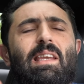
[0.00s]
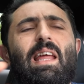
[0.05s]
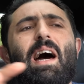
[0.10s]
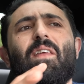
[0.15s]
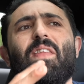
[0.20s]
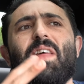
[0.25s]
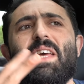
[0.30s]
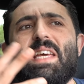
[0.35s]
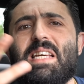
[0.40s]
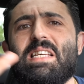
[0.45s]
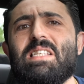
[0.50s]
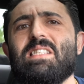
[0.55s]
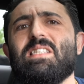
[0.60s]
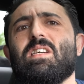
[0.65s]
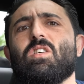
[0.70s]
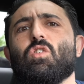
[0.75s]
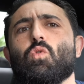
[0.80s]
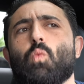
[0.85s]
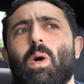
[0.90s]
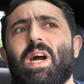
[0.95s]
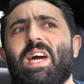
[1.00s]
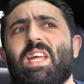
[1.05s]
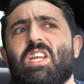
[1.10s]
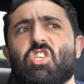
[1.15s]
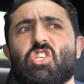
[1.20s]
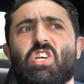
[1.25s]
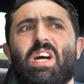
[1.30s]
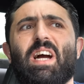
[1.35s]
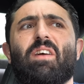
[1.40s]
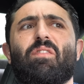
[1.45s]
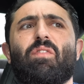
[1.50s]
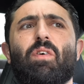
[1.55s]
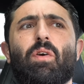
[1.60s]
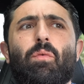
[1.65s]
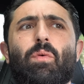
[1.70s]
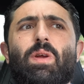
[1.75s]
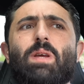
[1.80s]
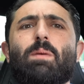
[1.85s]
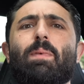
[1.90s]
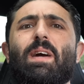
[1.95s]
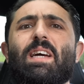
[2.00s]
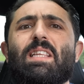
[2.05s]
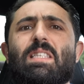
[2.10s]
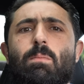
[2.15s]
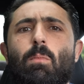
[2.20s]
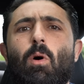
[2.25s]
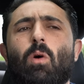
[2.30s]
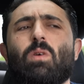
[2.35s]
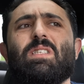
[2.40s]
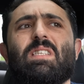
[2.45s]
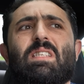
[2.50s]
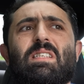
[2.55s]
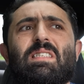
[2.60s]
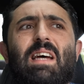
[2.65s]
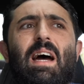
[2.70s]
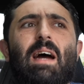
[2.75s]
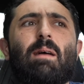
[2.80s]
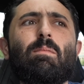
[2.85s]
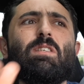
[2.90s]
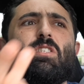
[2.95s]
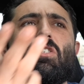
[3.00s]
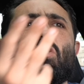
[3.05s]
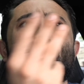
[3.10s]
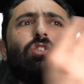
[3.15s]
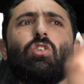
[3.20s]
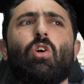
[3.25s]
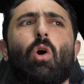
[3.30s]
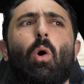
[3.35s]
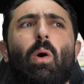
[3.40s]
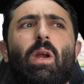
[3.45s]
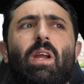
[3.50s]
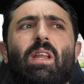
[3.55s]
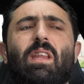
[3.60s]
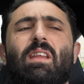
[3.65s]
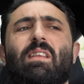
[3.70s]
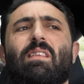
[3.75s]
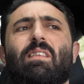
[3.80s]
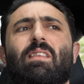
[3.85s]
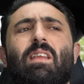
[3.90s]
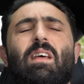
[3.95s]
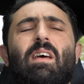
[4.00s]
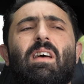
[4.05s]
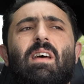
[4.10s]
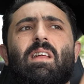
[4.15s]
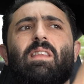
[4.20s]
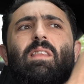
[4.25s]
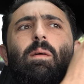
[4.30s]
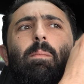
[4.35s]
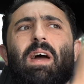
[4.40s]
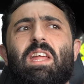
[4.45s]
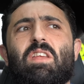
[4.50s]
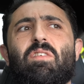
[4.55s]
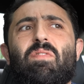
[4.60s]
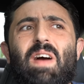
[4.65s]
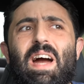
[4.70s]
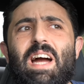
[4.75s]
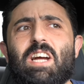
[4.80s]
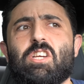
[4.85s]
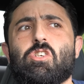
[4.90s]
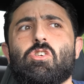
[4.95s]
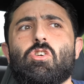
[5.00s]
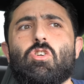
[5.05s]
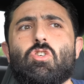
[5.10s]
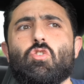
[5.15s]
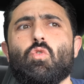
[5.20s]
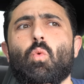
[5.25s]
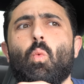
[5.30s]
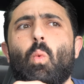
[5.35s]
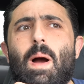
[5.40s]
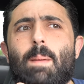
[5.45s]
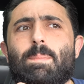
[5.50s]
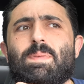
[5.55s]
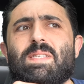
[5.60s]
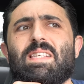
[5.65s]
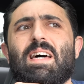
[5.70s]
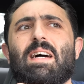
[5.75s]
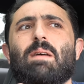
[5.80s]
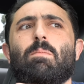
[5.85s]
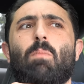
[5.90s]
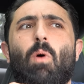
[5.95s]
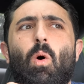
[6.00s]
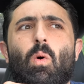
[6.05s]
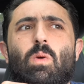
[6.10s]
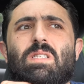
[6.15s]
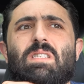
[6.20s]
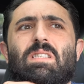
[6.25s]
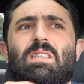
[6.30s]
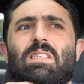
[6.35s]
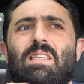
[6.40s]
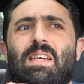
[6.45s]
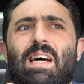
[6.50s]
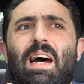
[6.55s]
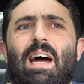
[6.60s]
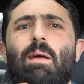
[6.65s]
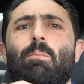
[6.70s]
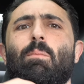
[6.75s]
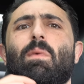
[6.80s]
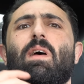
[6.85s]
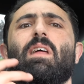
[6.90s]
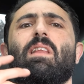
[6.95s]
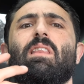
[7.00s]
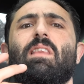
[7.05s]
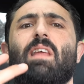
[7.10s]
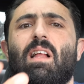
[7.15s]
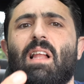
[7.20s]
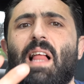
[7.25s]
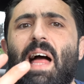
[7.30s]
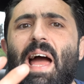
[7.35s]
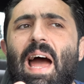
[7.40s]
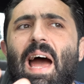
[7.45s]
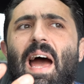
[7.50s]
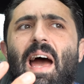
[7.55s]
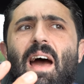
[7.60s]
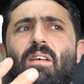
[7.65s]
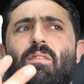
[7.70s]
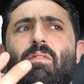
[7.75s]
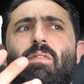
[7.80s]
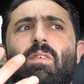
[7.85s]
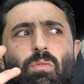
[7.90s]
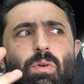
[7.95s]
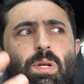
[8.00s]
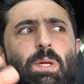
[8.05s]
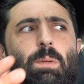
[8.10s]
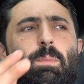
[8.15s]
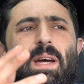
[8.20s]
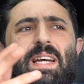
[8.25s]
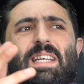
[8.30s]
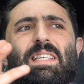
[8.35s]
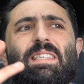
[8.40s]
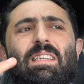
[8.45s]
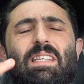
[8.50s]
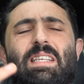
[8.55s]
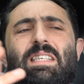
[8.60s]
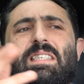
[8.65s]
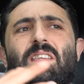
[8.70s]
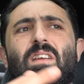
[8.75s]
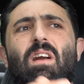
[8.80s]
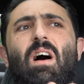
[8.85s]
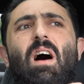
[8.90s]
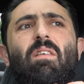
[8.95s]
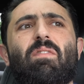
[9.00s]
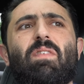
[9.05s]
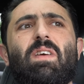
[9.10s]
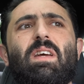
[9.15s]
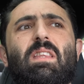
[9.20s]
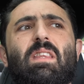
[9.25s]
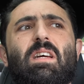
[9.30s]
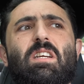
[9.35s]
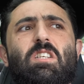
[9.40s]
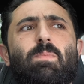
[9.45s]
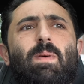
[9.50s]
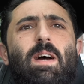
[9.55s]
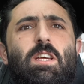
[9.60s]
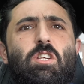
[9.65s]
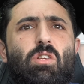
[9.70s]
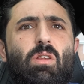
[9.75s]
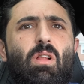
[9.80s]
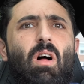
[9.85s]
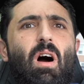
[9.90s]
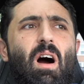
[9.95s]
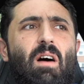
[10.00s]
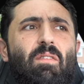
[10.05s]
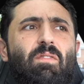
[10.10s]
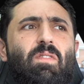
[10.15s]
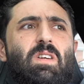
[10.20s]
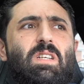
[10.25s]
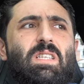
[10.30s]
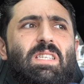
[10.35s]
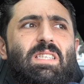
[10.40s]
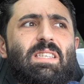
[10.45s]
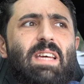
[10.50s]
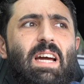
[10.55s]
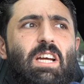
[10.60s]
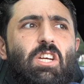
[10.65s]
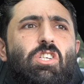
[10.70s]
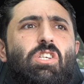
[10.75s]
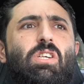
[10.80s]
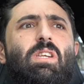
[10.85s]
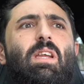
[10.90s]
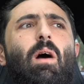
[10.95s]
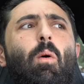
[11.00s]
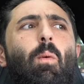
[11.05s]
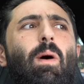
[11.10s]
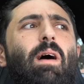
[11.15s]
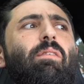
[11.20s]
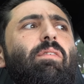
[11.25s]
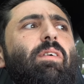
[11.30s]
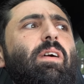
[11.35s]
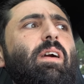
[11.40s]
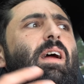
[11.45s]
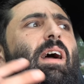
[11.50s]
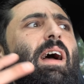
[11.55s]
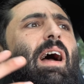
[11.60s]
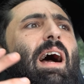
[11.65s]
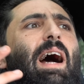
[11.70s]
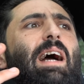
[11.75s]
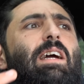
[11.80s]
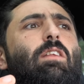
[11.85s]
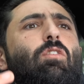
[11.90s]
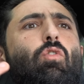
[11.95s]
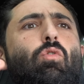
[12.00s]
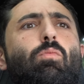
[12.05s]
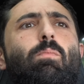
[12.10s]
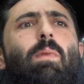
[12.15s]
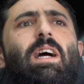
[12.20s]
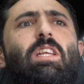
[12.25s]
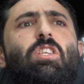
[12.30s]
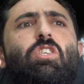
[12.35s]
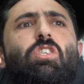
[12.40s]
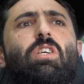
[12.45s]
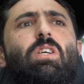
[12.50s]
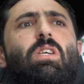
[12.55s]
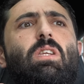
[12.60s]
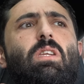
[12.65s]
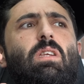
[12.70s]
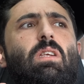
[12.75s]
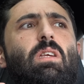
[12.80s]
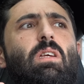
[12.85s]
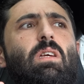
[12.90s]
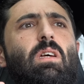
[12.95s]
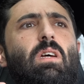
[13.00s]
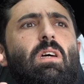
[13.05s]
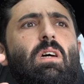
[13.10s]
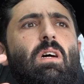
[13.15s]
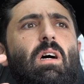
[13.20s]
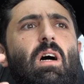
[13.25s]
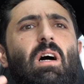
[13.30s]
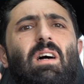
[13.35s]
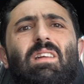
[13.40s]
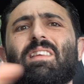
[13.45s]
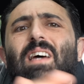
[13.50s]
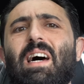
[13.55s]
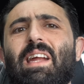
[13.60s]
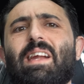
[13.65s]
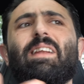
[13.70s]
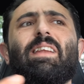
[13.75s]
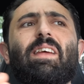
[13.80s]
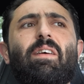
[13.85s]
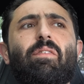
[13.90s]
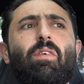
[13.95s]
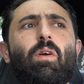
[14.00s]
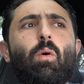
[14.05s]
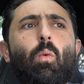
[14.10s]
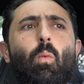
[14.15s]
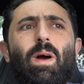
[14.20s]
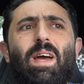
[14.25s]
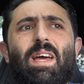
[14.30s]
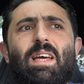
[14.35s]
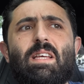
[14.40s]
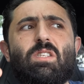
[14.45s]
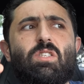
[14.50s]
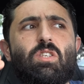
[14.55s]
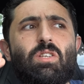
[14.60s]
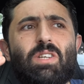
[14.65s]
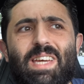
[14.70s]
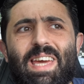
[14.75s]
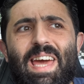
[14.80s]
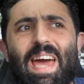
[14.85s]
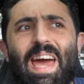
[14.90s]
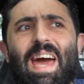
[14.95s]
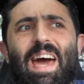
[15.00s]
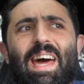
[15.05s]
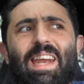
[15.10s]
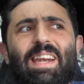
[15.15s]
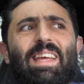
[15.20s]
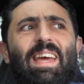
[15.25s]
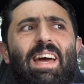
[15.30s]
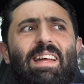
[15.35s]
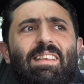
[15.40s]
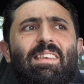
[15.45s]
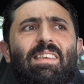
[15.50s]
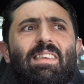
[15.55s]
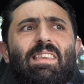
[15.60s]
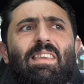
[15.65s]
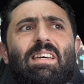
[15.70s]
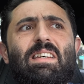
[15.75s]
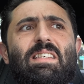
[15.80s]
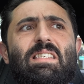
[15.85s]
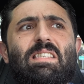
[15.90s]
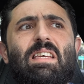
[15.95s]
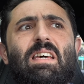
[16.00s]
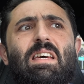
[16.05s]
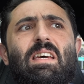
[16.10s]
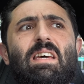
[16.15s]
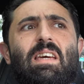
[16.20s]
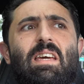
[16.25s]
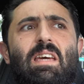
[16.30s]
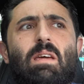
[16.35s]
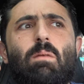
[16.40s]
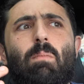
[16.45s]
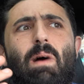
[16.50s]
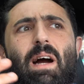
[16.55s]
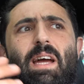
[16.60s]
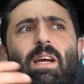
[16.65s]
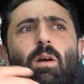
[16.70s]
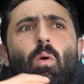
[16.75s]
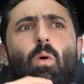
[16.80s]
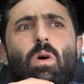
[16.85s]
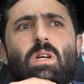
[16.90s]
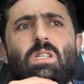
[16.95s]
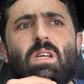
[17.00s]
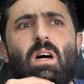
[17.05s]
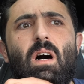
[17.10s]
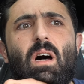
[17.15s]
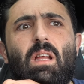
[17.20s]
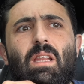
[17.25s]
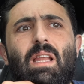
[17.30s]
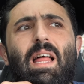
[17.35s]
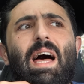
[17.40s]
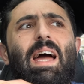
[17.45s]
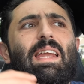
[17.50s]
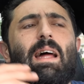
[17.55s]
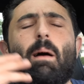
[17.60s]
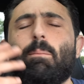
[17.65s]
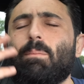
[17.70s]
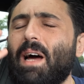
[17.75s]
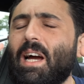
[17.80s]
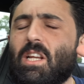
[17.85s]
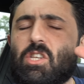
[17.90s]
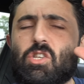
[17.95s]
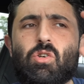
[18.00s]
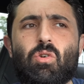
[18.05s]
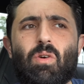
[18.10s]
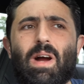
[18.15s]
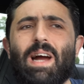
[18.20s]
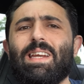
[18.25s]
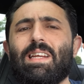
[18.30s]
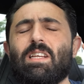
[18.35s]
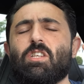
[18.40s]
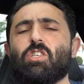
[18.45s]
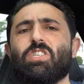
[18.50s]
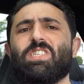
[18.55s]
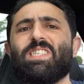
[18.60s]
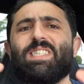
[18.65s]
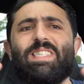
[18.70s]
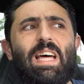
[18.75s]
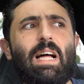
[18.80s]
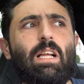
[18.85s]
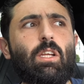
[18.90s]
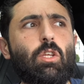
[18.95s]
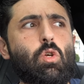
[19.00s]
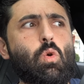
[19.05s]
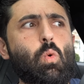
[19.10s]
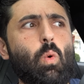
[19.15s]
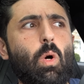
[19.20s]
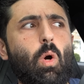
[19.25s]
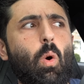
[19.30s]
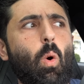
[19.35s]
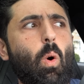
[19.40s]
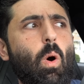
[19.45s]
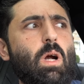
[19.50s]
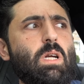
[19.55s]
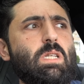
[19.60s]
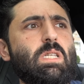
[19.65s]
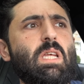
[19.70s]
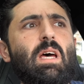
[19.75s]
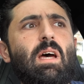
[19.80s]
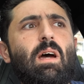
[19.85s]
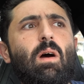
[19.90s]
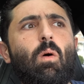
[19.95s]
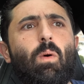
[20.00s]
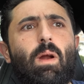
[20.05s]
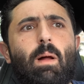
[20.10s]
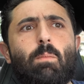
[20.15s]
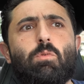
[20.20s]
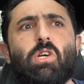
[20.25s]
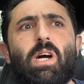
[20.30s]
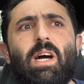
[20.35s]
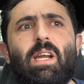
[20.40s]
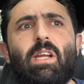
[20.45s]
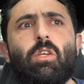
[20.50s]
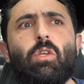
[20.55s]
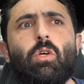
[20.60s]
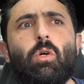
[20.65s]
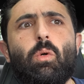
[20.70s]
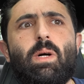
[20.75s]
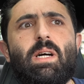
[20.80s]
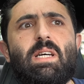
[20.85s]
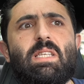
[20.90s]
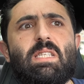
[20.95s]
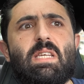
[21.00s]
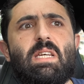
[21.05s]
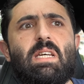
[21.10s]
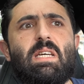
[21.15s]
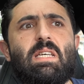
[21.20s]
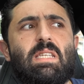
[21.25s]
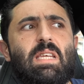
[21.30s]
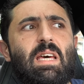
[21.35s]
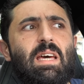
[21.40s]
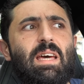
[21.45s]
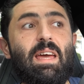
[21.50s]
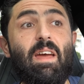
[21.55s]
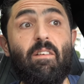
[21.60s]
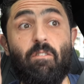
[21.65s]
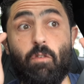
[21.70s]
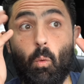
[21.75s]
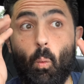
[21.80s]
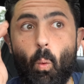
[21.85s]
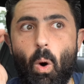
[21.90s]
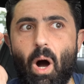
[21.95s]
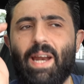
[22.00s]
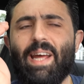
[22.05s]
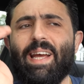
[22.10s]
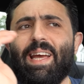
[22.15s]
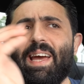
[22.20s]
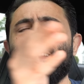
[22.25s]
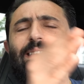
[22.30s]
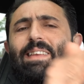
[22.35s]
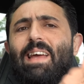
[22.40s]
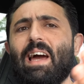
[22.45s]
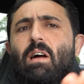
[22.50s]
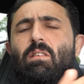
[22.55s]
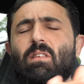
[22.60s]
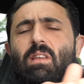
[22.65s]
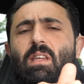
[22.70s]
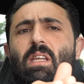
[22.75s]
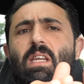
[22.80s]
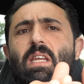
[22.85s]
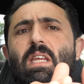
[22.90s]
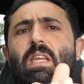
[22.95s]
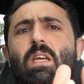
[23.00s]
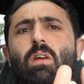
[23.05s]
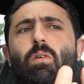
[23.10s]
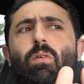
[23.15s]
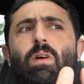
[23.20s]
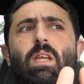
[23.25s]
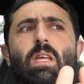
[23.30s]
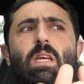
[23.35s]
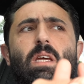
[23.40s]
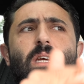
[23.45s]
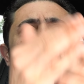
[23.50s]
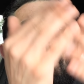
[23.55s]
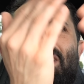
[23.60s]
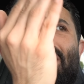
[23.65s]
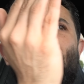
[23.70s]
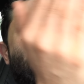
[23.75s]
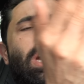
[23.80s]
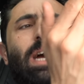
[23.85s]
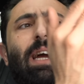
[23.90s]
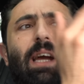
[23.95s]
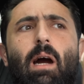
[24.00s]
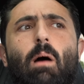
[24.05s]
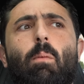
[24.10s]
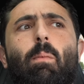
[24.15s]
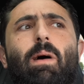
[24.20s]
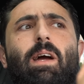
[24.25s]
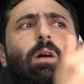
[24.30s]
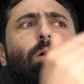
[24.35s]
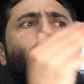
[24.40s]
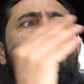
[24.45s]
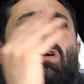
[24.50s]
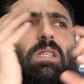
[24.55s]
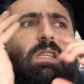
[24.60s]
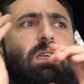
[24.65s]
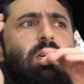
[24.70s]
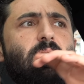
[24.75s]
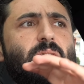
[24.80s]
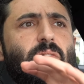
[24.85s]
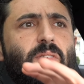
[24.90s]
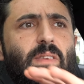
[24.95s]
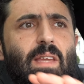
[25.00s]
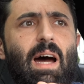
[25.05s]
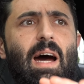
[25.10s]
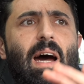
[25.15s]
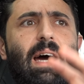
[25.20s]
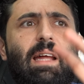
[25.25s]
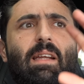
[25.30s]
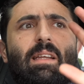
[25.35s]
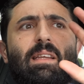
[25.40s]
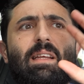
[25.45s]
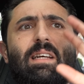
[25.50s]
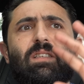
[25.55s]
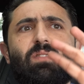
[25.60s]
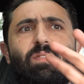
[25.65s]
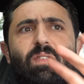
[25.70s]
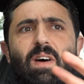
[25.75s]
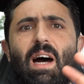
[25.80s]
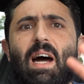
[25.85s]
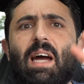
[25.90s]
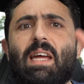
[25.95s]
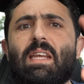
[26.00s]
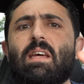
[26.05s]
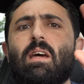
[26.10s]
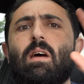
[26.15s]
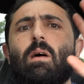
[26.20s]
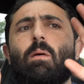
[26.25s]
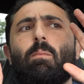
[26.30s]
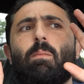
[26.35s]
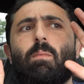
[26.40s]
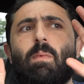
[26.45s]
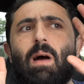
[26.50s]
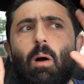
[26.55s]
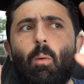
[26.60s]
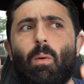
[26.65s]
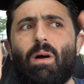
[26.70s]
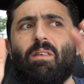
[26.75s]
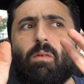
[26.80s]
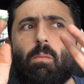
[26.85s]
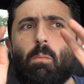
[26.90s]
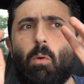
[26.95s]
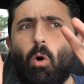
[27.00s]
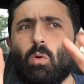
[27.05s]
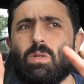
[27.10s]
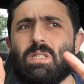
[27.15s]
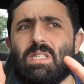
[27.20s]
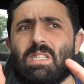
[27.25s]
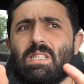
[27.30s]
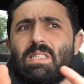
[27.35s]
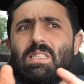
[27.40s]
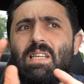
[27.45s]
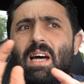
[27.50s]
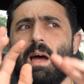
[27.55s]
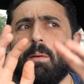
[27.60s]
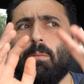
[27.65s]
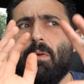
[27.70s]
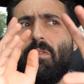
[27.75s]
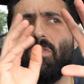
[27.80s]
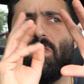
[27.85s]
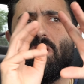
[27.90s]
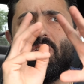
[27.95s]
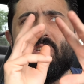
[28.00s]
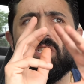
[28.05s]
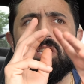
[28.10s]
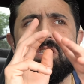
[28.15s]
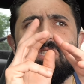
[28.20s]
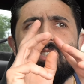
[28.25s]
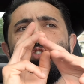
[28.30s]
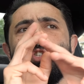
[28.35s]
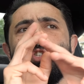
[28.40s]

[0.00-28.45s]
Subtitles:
Now, the easiest way to check for rebates most of the time is just going to the manufacturer's website. Most of the time, they'll have rebates listed off in their special offer section. However, I do mention a ton of different ways you can get to this in my course online. I'm not trying to just sell you a course. What I'm trying to do is if you want to get down to the nitty-gritty, check out my course. If not, that's fine. However, most of the time, if you just